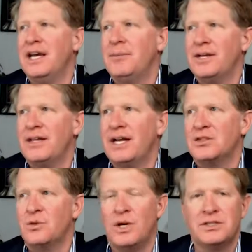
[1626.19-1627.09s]
Anybody that
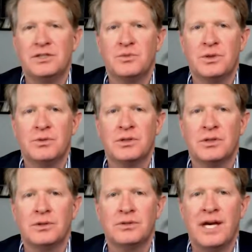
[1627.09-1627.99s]
has questions, we will
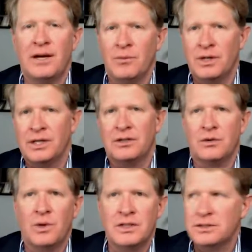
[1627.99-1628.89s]
include that. We'll get to the
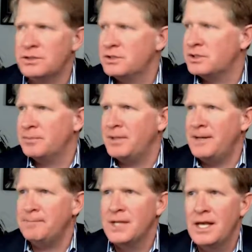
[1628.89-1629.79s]
questions in just a minute.